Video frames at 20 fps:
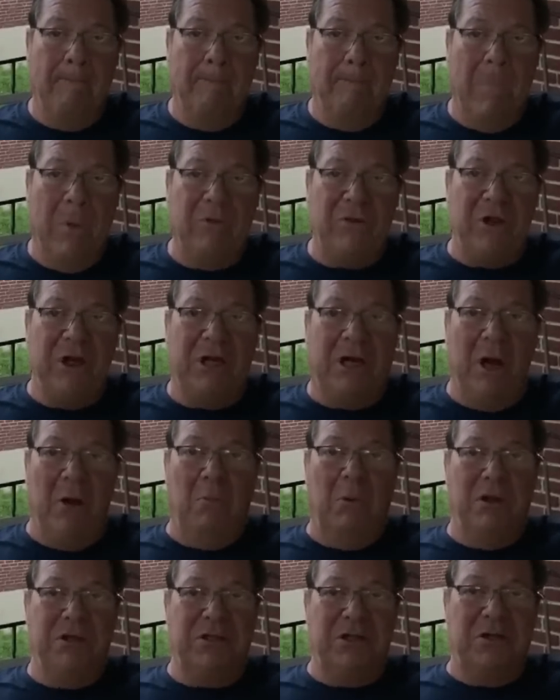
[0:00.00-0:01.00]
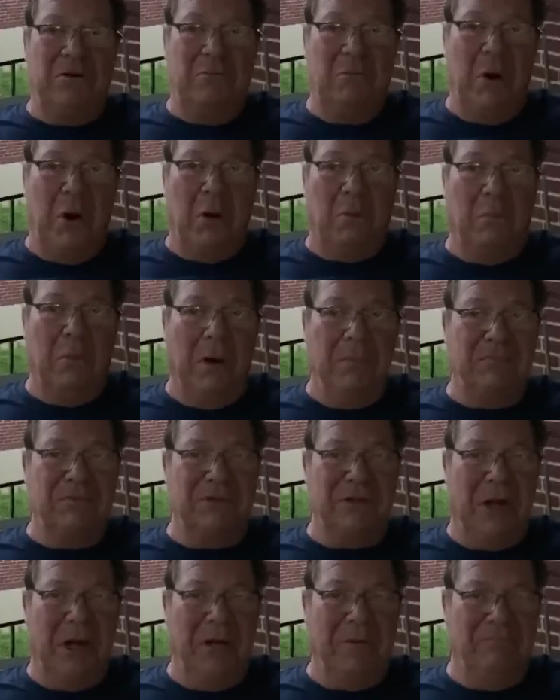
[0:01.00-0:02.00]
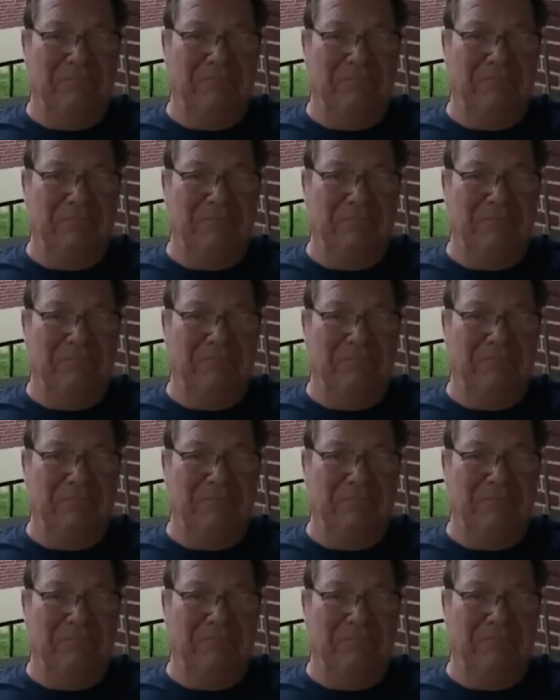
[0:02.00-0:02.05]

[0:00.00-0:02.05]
I think I went to the wrong website.